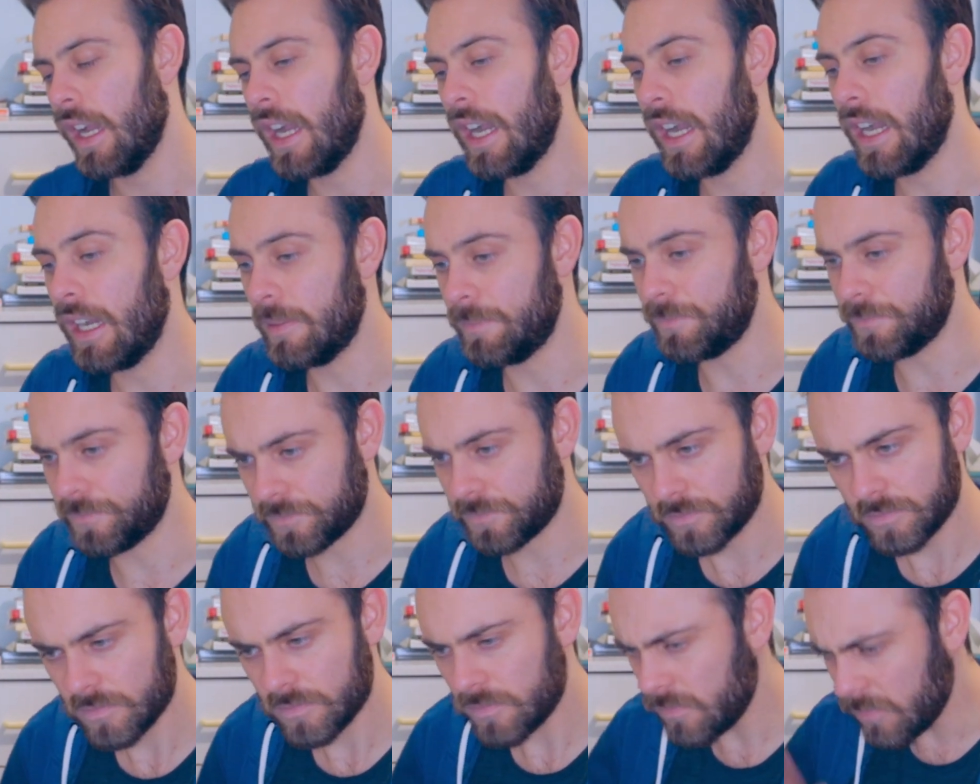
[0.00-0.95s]
Um,
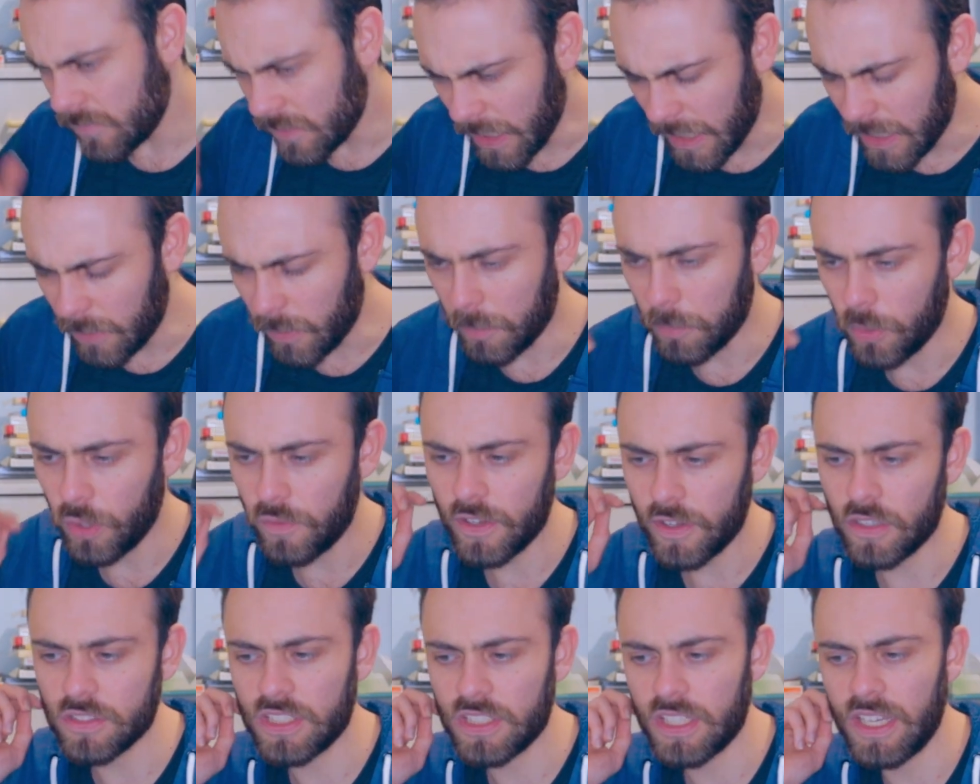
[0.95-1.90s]
anyway, moving
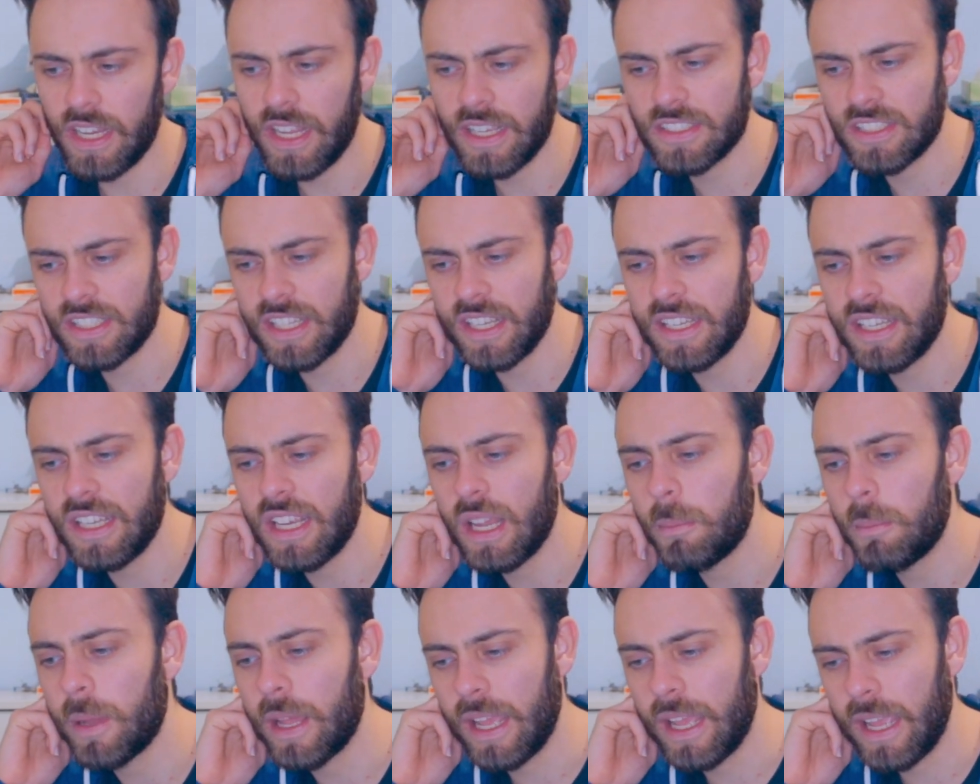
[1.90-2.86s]
on to the next thing,
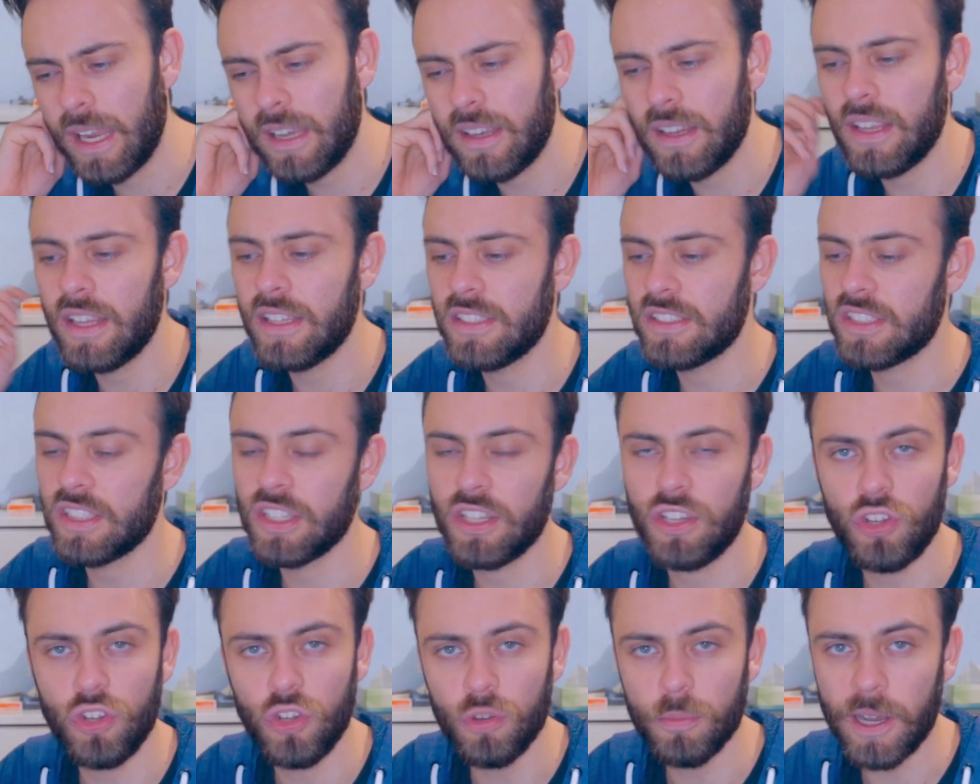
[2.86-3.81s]
number eight is the
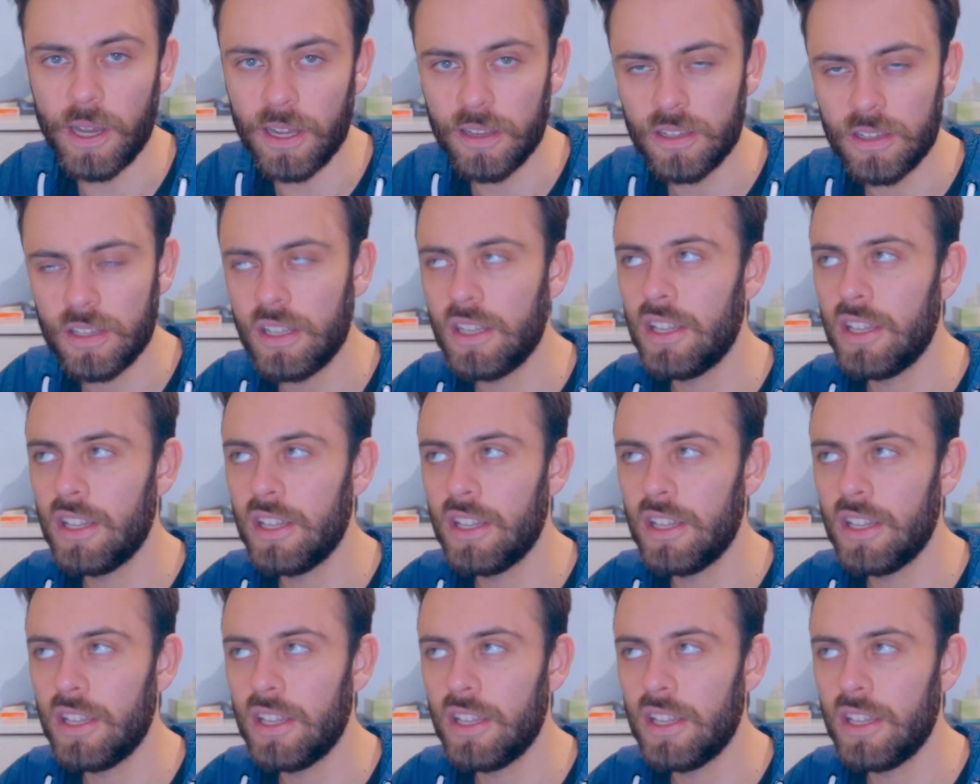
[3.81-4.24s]
humor.